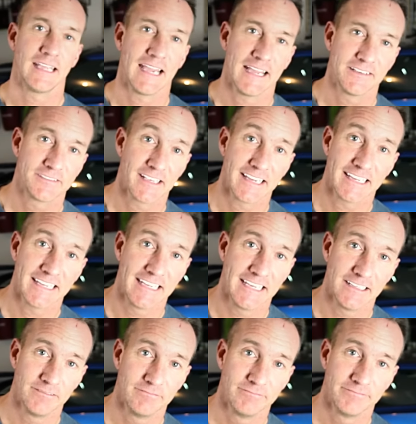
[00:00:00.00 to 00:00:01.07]
Yeah, psych
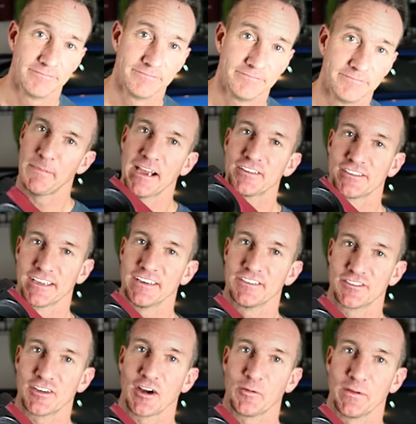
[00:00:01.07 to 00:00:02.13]
again. I'm actually gonna
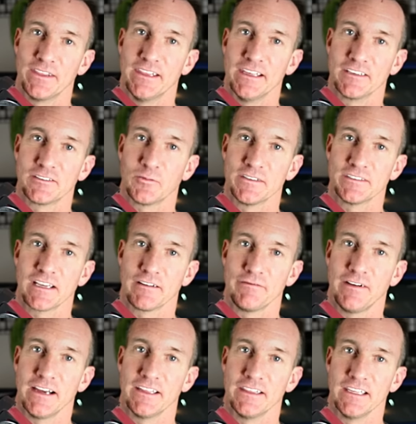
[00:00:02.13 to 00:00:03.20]
start with this once I
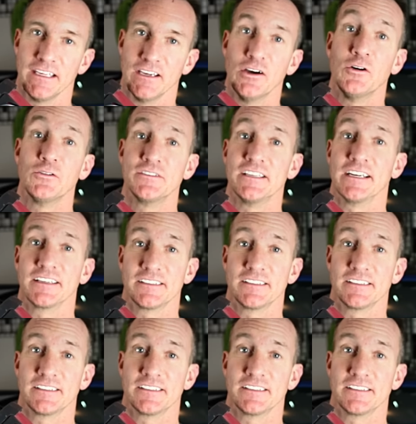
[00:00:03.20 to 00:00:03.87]
find the hose and